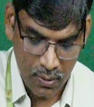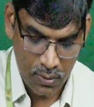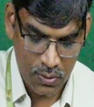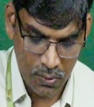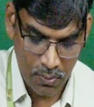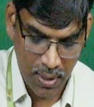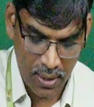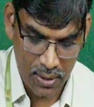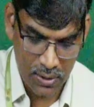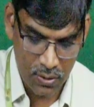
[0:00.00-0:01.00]
So,
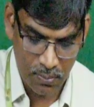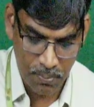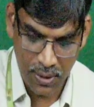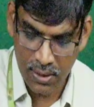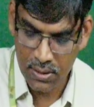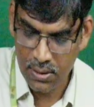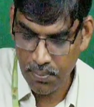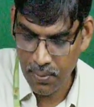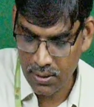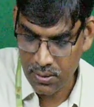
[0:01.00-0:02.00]
minus to plus,
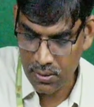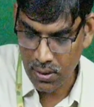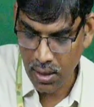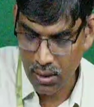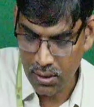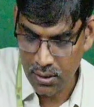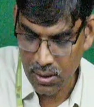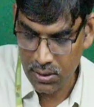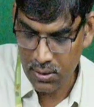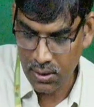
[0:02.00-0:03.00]
plus I can
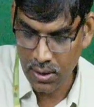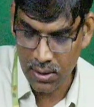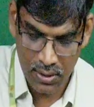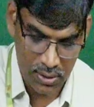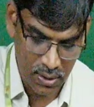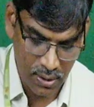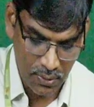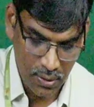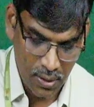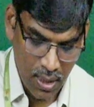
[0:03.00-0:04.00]
consider easy,
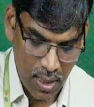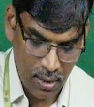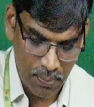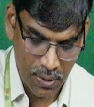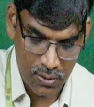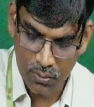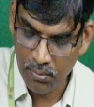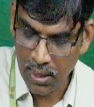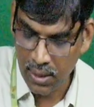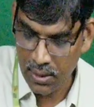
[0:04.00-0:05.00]
and plus to
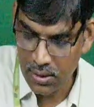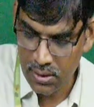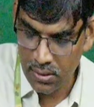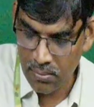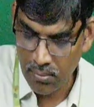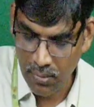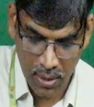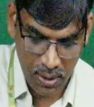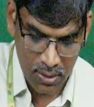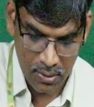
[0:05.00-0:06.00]
minus,
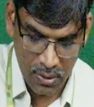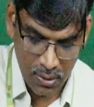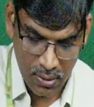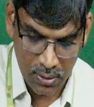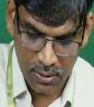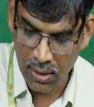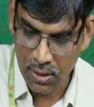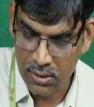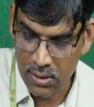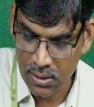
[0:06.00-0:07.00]
minus, it is the
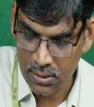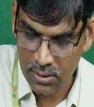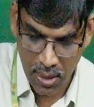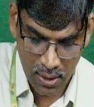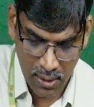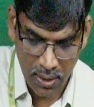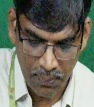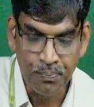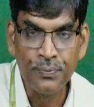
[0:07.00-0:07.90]
resistance is RA.